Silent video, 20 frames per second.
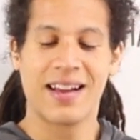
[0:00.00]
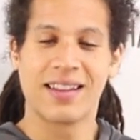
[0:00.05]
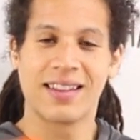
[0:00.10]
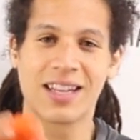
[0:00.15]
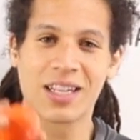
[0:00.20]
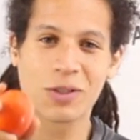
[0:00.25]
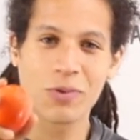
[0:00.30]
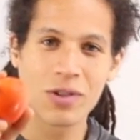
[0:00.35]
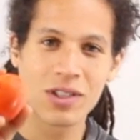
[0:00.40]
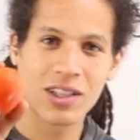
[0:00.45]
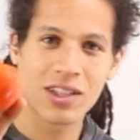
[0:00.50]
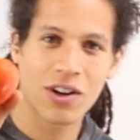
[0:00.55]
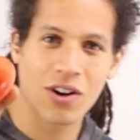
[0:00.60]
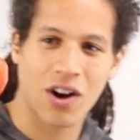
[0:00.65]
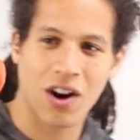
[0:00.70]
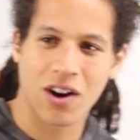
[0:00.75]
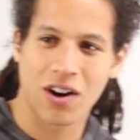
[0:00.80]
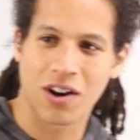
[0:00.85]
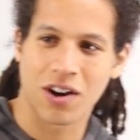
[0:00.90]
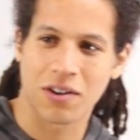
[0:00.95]
This one's a little
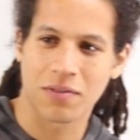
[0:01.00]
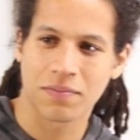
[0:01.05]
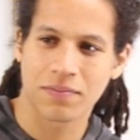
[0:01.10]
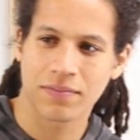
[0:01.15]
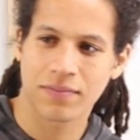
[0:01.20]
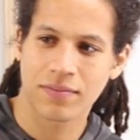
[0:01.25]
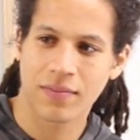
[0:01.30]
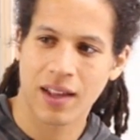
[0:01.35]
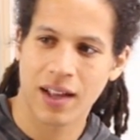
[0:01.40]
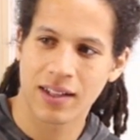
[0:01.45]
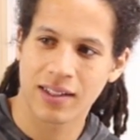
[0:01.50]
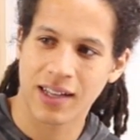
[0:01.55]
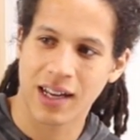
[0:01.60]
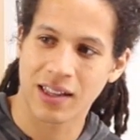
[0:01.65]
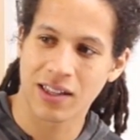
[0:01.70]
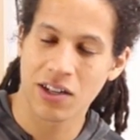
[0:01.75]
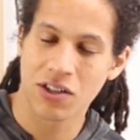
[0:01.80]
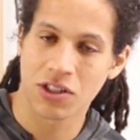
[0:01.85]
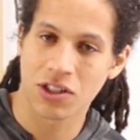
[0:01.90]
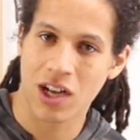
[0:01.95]
harder. It's got a
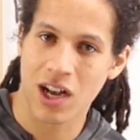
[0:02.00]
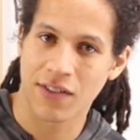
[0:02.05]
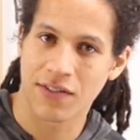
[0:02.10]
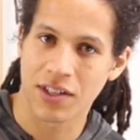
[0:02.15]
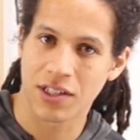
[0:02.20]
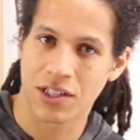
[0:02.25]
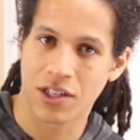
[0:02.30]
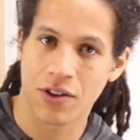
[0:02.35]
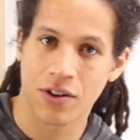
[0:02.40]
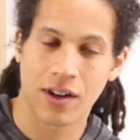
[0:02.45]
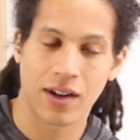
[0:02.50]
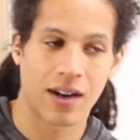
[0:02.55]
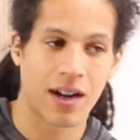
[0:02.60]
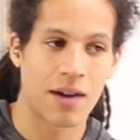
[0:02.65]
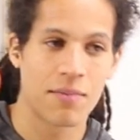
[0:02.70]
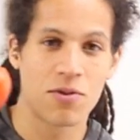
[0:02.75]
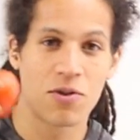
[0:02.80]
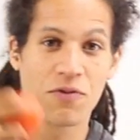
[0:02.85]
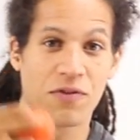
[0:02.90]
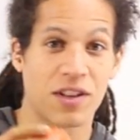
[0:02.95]
little softness to it, and
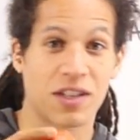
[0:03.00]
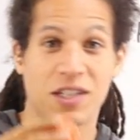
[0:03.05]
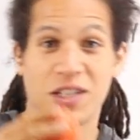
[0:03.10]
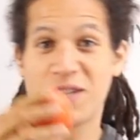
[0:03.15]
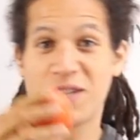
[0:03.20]
I'll move this